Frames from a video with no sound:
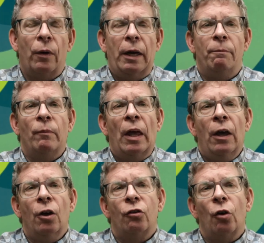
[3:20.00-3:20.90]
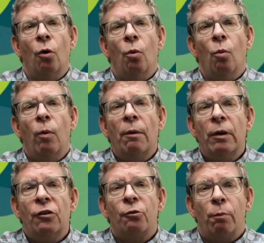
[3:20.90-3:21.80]
Okay, so when
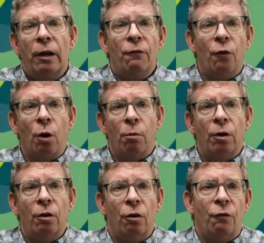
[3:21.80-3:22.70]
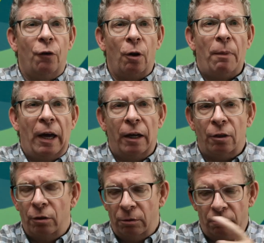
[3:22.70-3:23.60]
we spring forward or fall back,
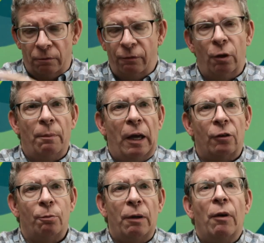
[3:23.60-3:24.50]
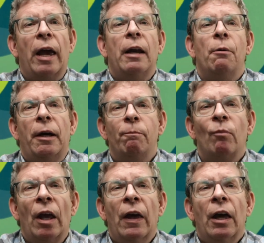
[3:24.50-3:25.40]
anyway,
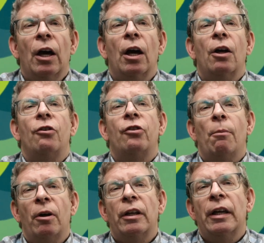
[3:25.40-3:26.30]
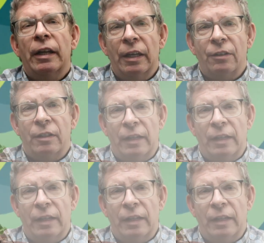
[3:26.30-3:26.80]
someone can hit the